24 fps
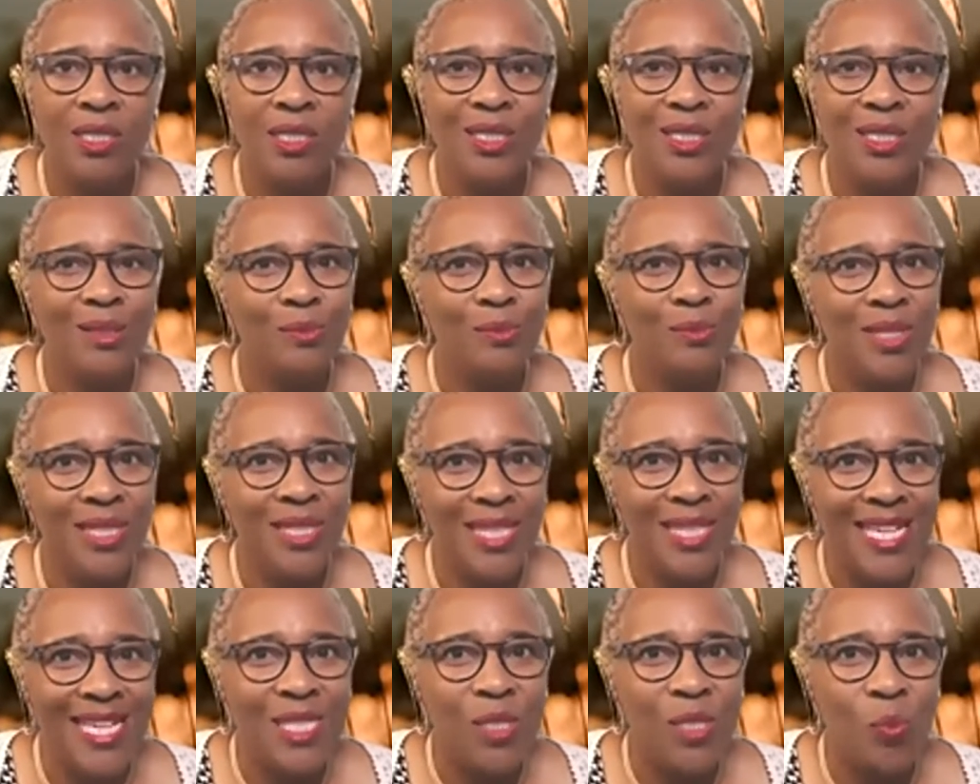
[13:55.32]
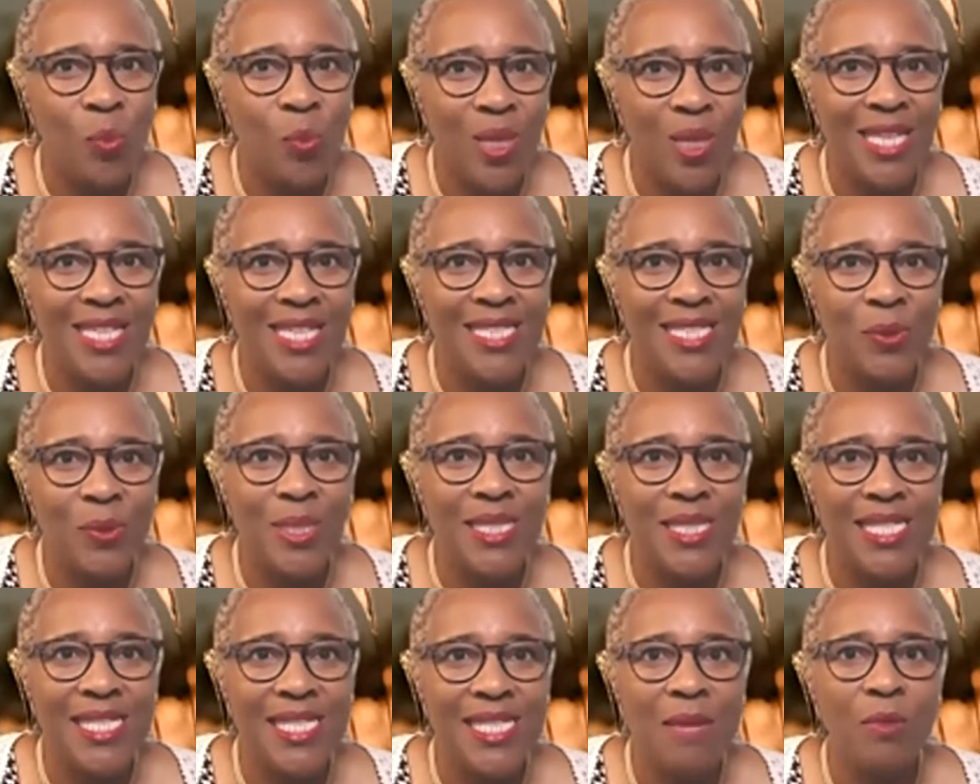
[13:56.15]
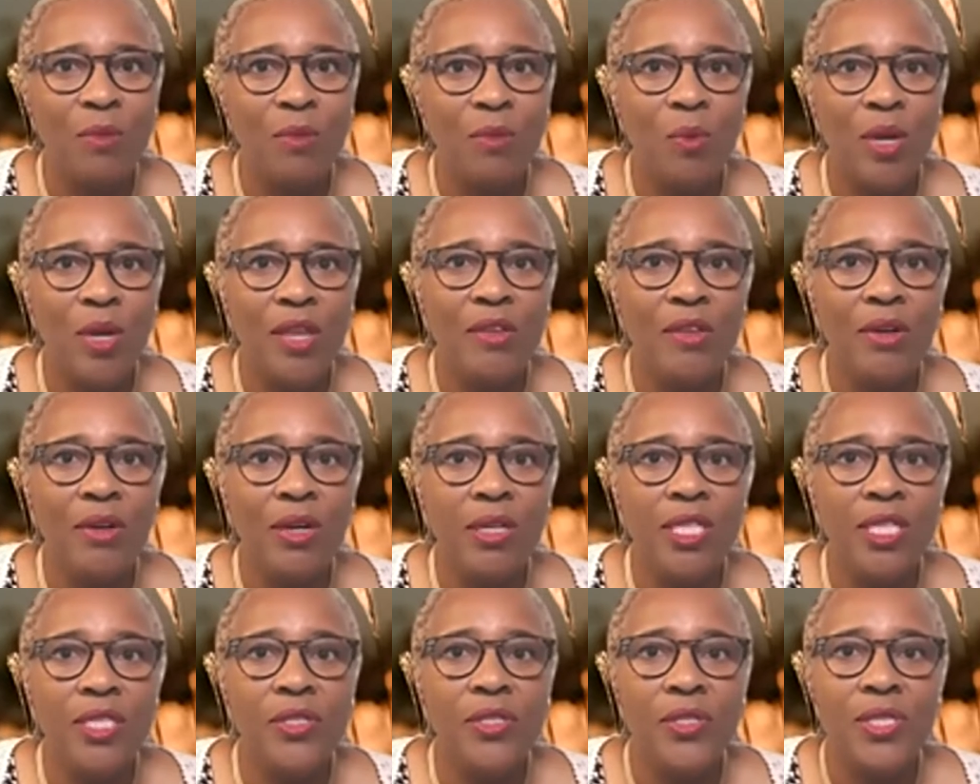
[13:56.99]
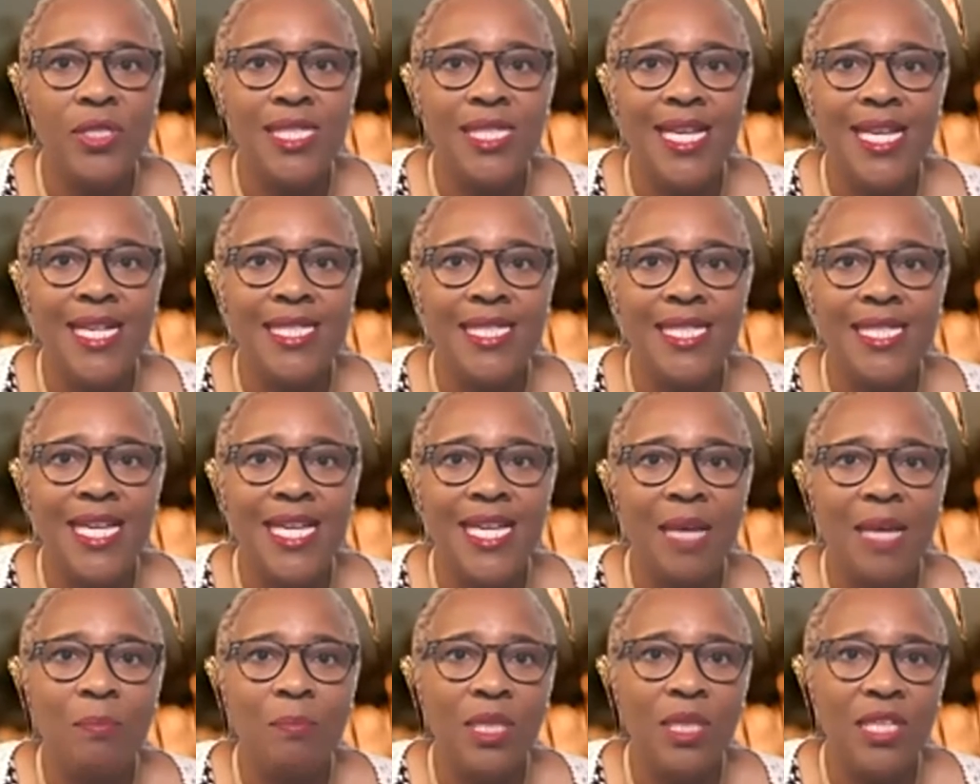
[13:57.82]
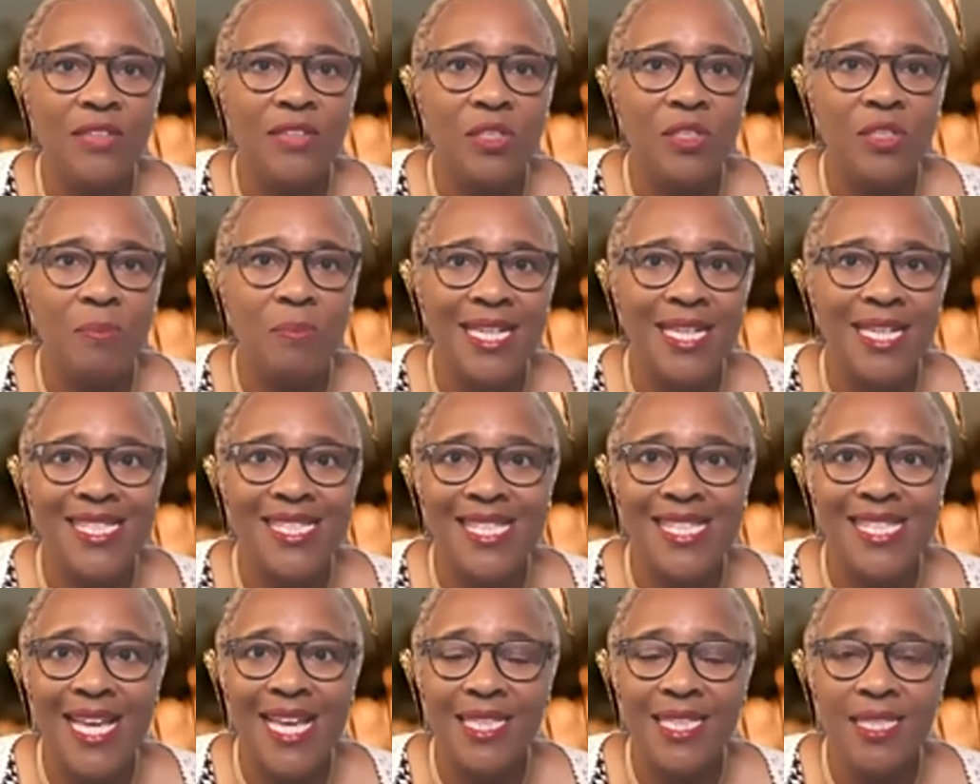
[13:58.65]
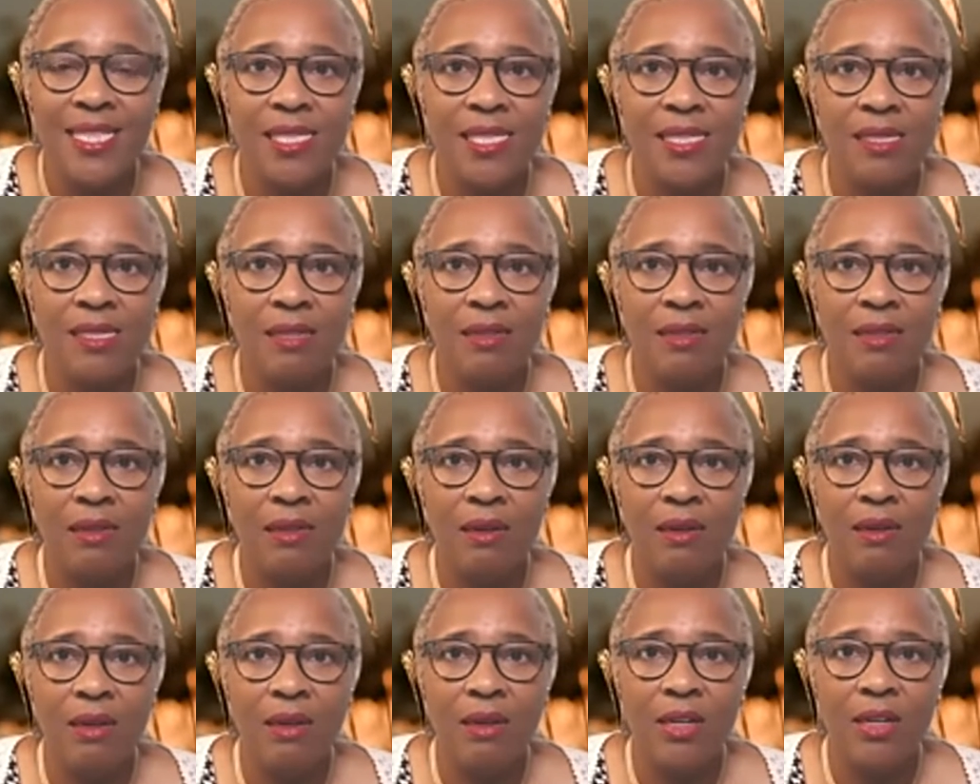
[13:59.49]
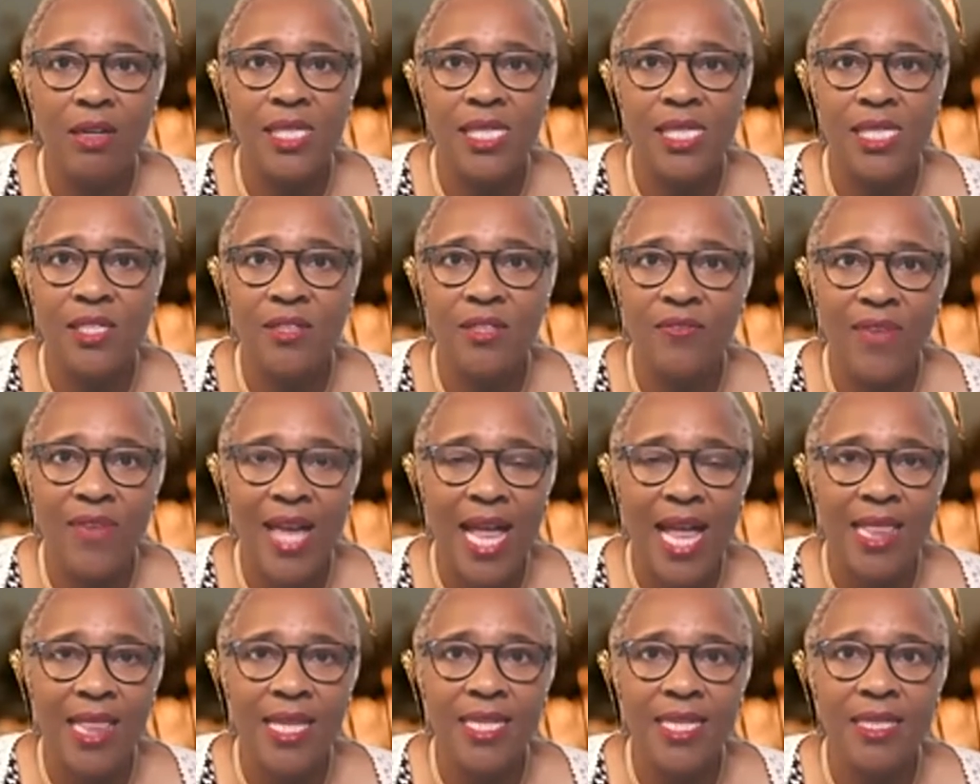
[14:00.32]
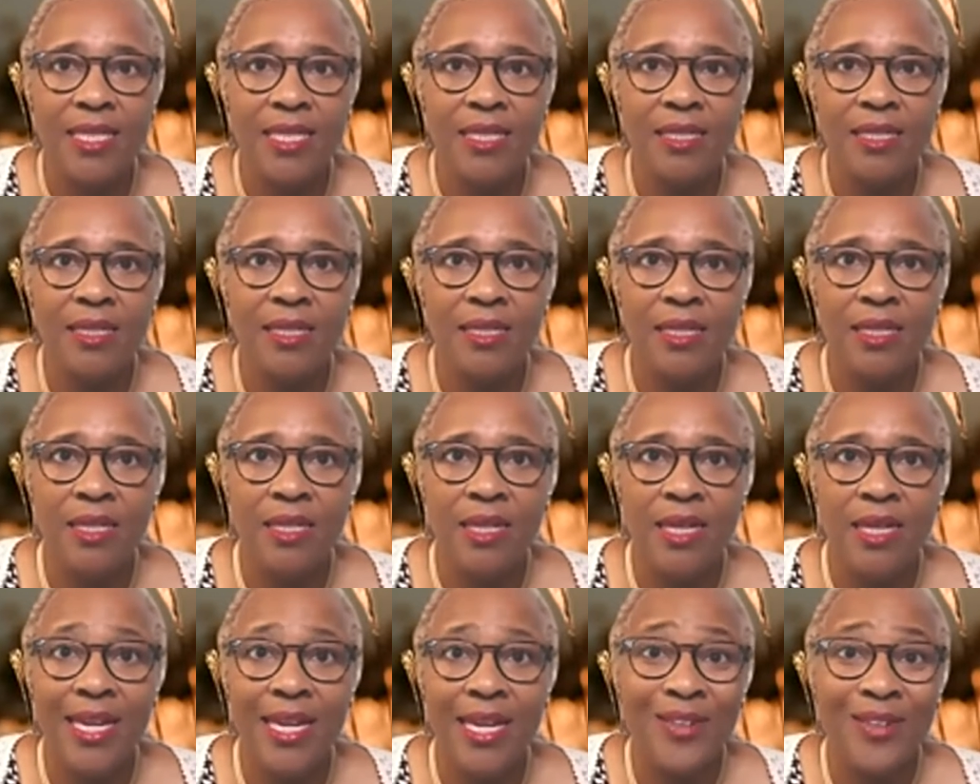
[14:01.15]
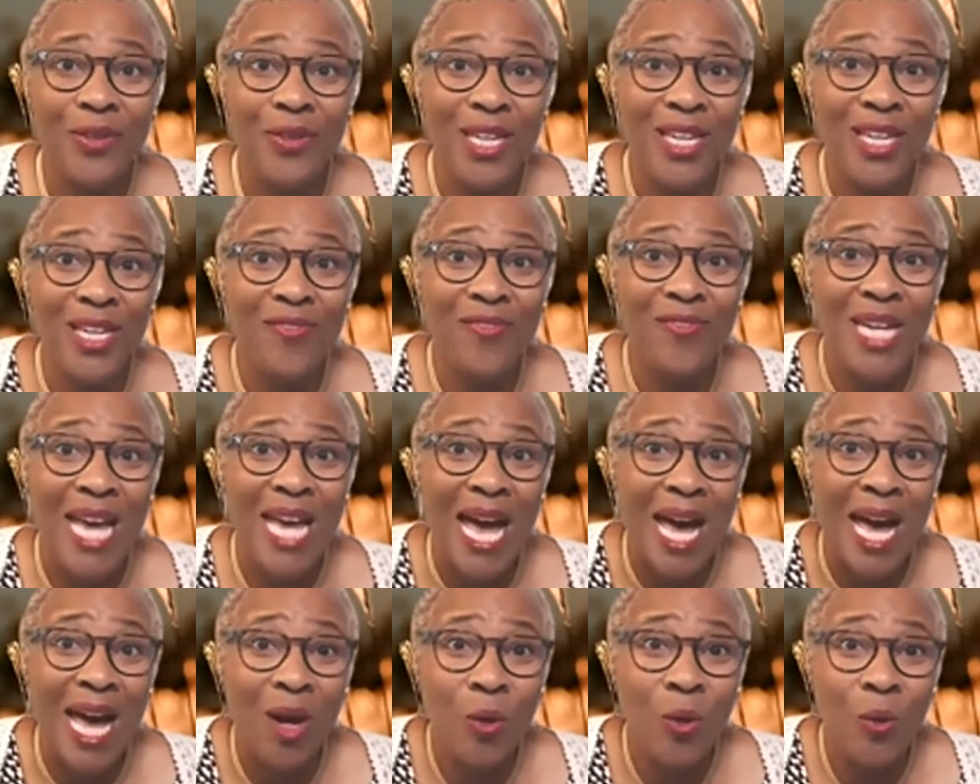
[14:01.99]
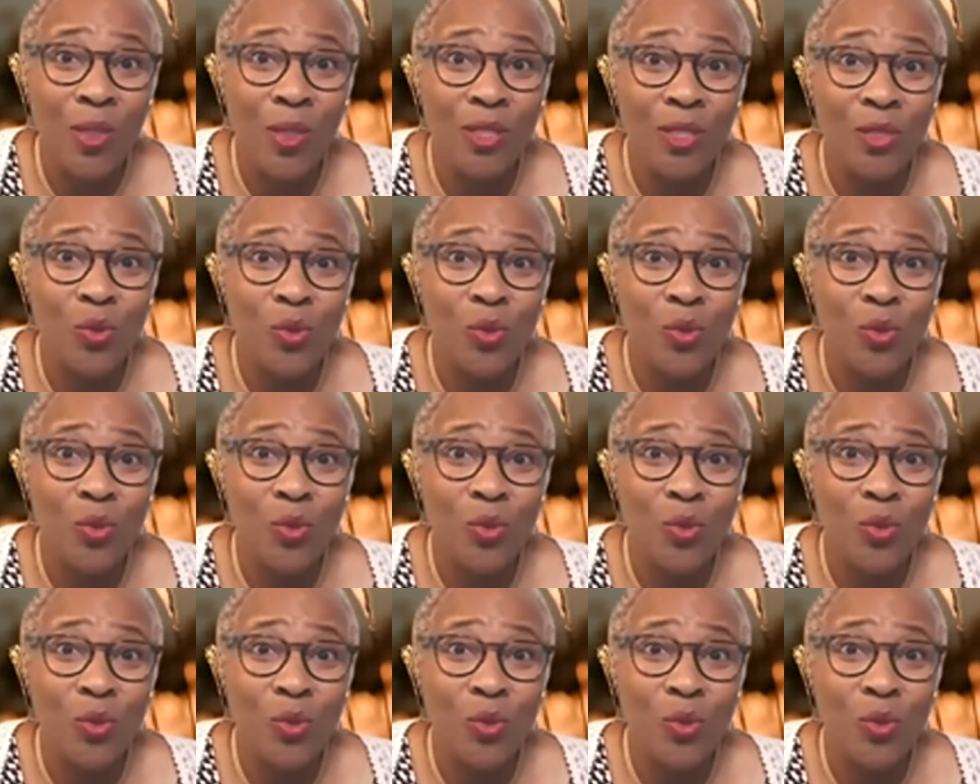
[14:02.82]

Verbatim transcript: we're less willing to examine whether our understanding and beliefs make sense, are still valid, and are even ours or